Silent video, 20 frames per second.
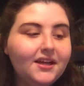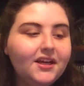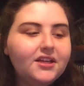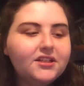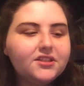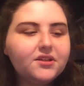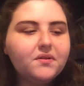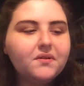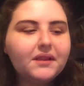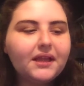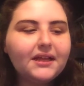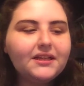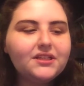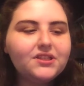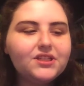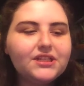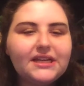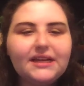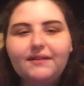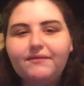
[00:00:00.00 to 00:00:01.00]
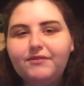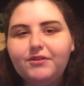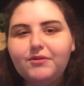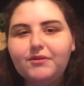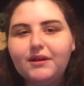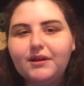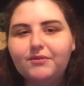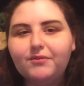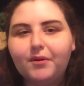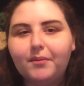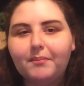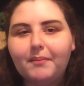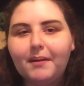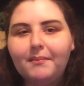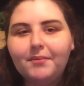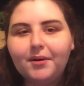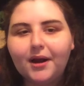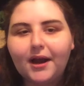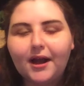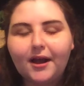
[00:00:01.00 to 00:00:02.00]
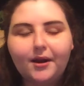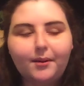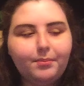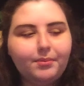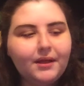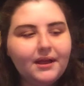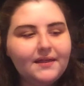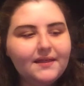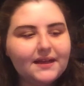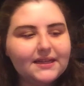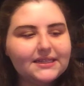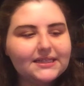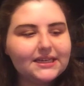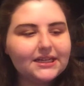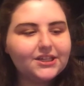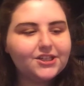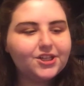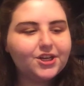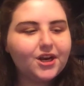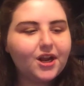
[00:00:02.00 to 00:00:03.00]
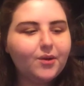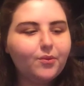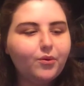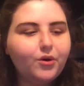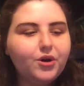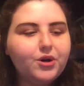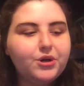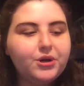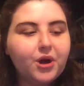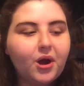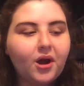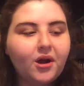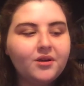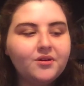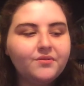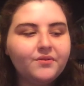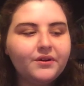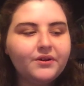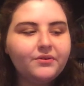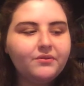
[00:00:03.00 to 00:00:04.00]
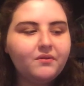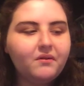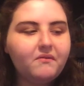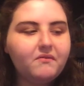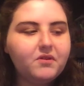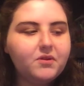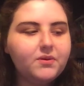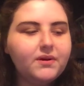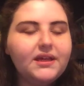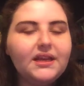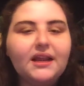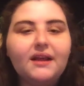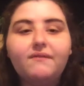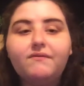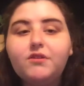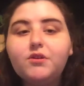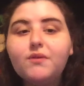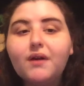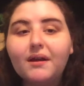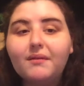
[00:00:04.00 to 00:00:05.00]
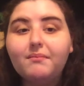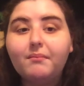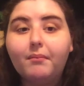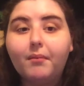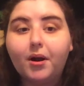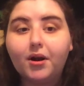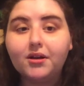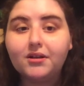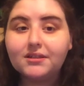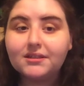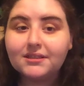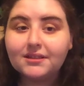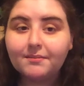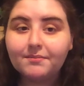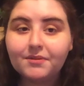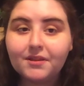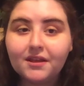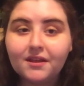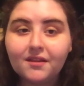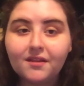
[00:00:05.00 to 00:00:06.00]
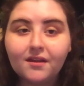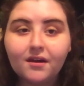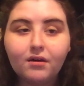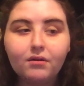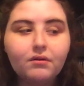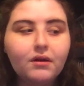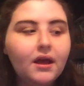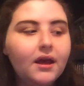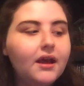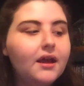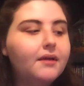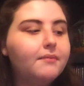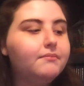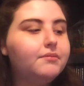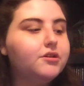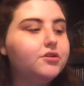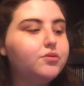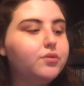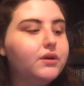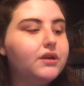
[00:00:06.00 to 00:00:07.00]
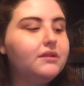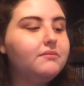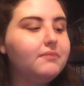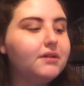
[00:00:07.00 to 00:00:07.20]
So let's see if you can remember how to play that section. We're not going to review it. If you had marked something though between